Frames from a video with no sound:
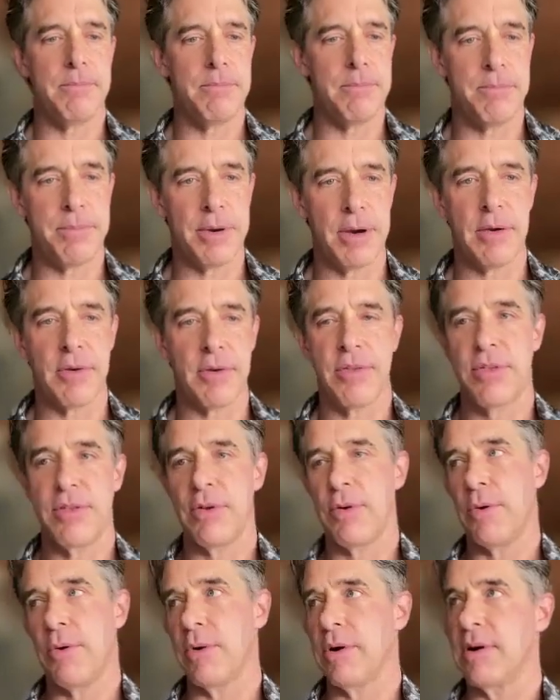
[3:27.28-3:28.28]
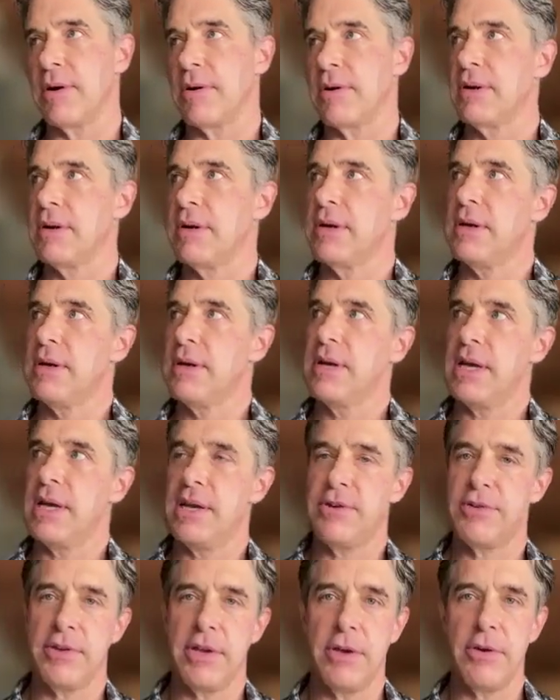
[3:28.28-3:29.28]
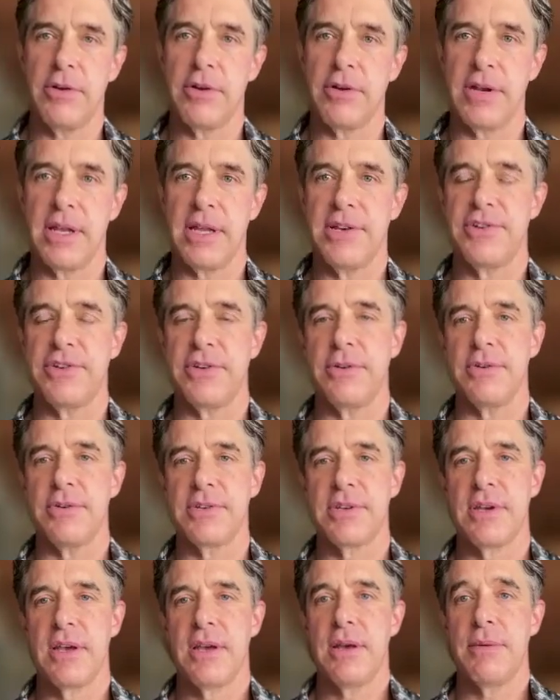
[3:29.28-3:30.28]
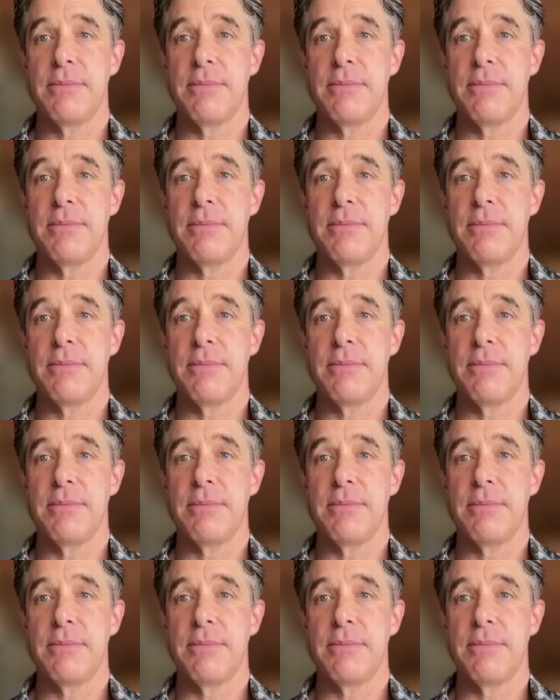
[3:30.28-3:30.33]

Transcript: birth or intrauterine issues,